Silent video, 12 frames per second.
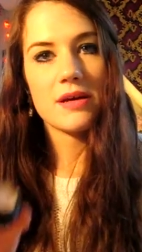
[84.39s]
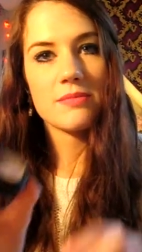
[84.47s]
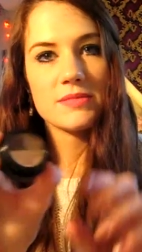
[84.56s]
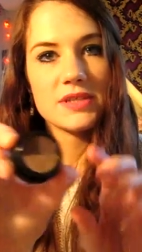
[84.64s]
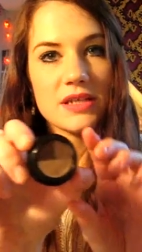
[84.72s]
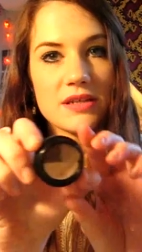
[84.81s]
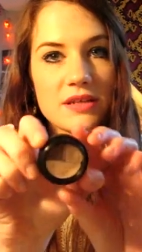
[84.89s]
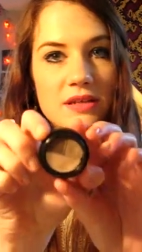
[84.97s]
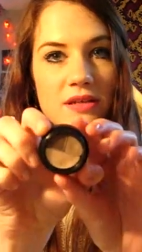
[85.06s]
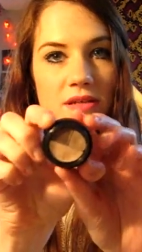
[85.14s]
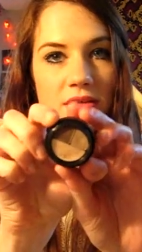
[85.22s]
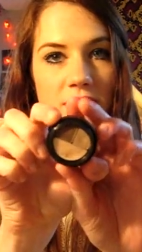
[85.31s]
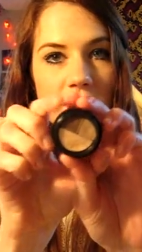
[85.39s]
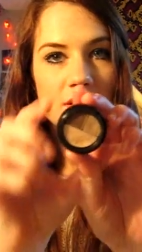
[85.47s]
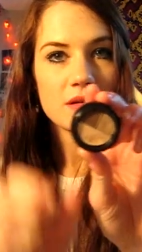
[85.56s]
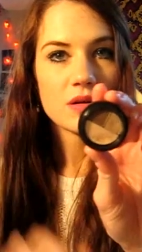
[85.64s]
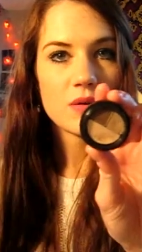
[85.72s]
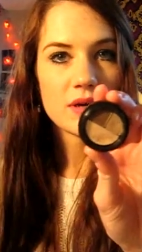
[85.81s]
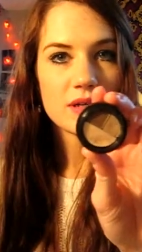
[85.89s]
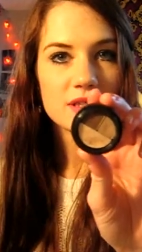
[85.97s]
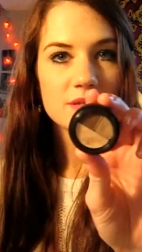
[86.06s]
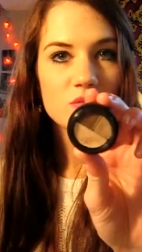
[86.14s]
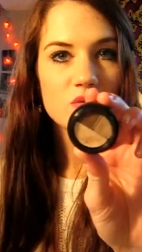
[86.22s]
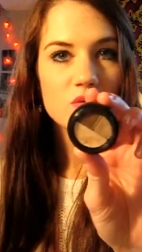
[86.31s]
comes in quite a
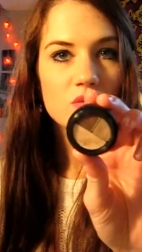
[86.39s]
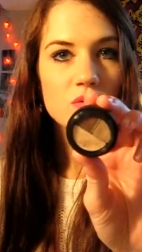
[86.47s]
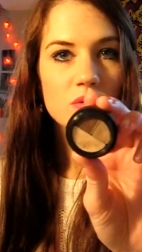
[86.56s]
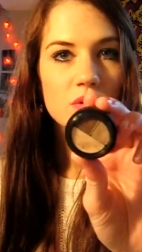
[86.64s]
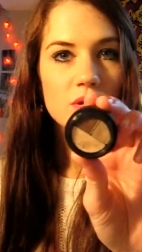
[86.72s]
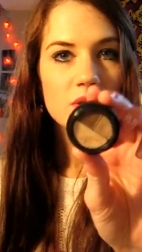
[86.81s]
small